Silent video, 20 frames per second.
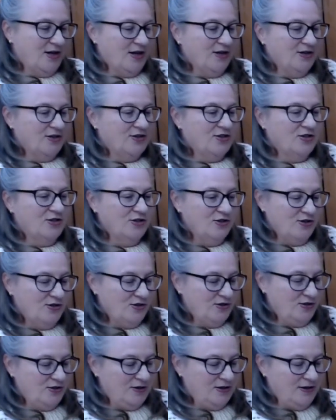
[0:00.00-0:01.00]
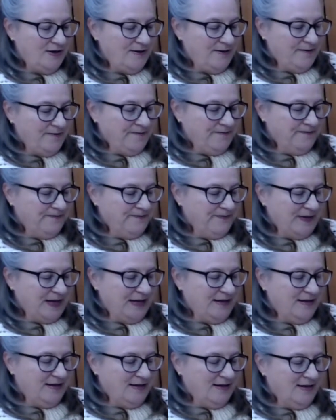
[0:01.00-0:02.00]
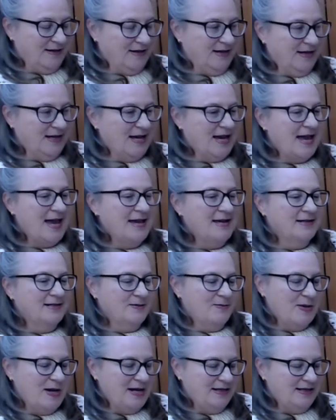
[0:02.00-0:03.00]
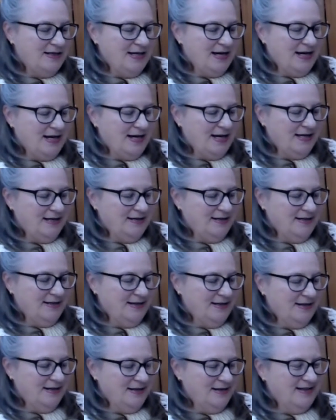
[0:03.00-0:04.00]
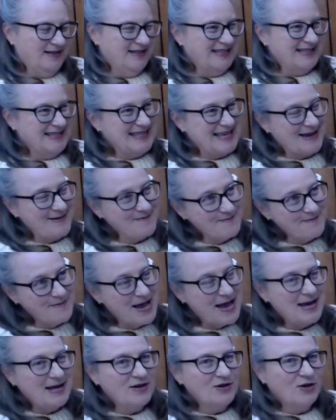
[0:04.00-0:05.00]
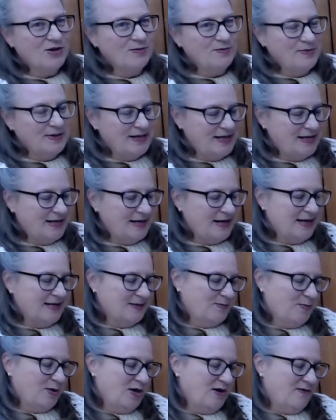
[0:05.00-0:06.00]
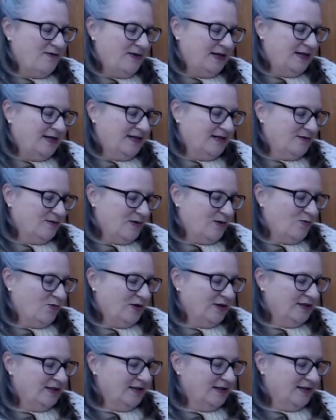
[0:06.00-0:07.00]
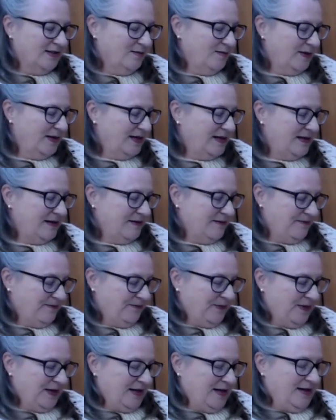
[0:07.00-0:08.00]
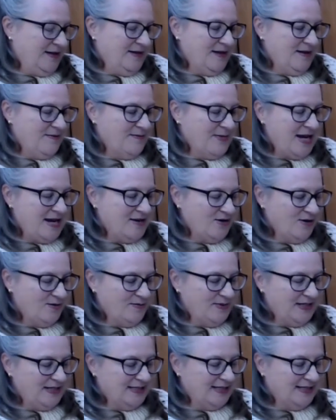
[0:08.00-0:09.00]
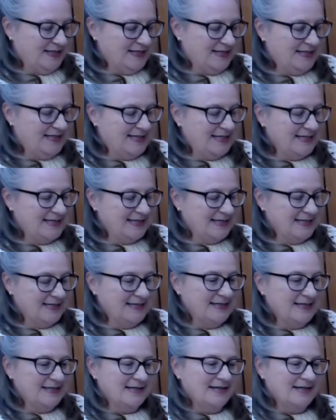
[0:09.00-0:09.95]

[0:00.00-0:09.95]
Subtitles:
to a hand-spun yarn that may not be as perfect as we want it to be, that may not be as consistent,